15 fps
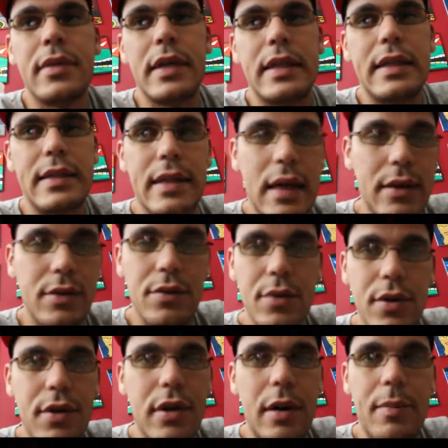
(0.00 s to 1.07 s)
And then down the
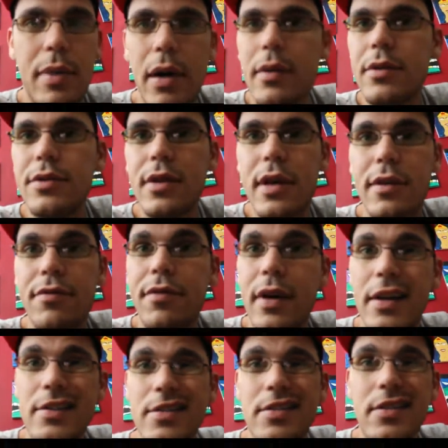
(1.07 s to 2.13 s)
road, I'll probably try and
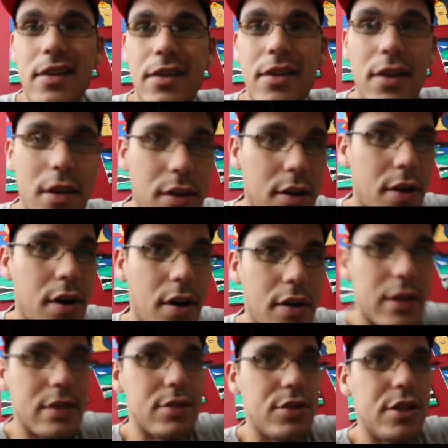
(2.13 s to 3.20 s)
find another
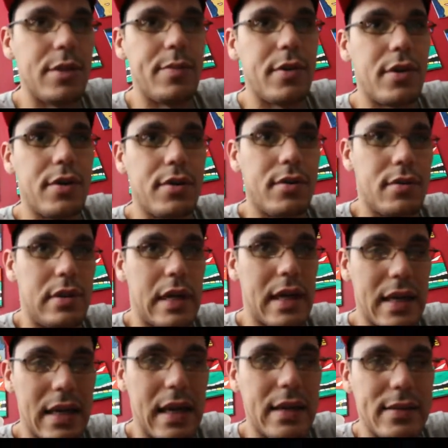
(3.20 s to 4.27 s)
car that's cheaper,
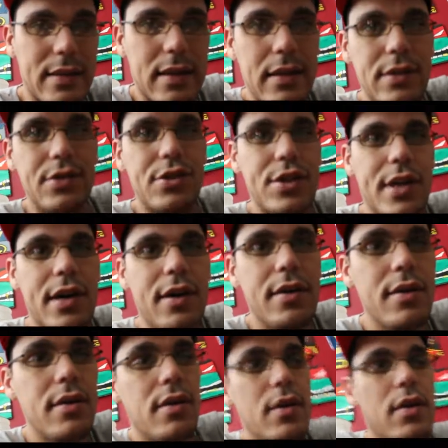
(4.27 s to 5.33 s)
like a nice clean
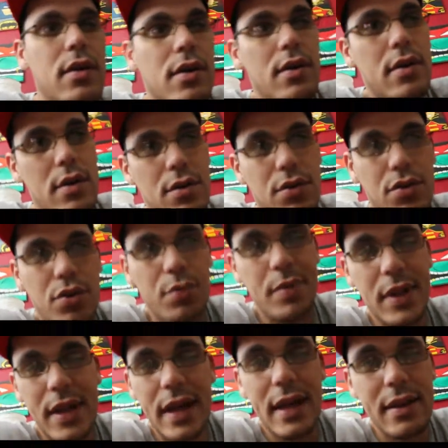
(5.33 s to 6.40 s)
shell.
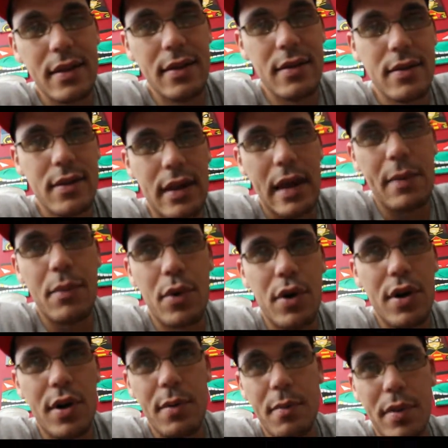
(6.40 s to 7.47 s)
Duplicate a
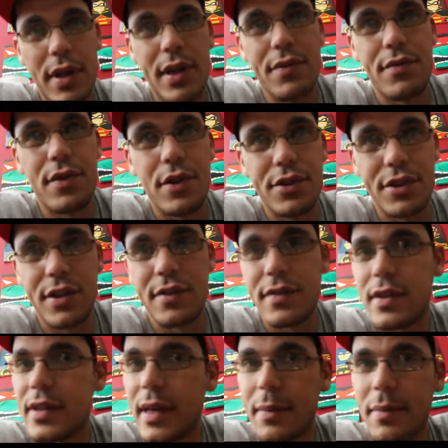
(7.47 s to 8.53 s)
more complete version
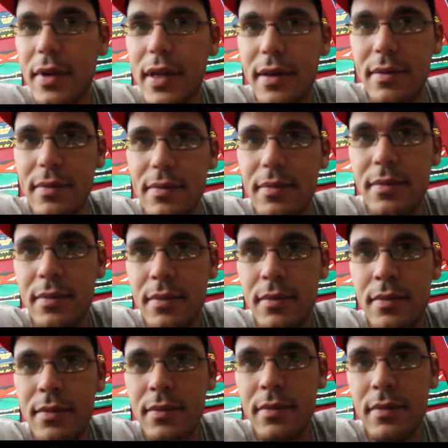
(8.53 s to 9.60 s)
of the template.
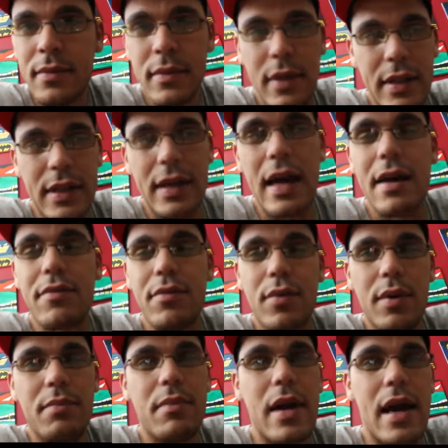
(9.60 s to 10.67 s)
And then have
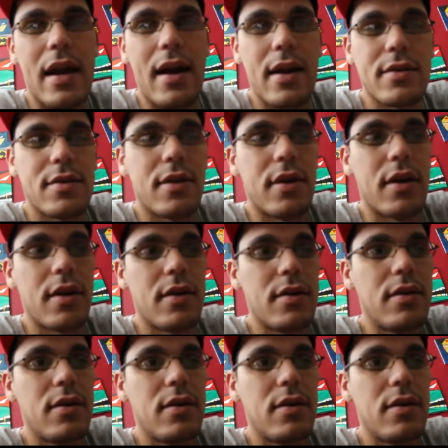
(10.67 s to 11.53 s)
one badass car.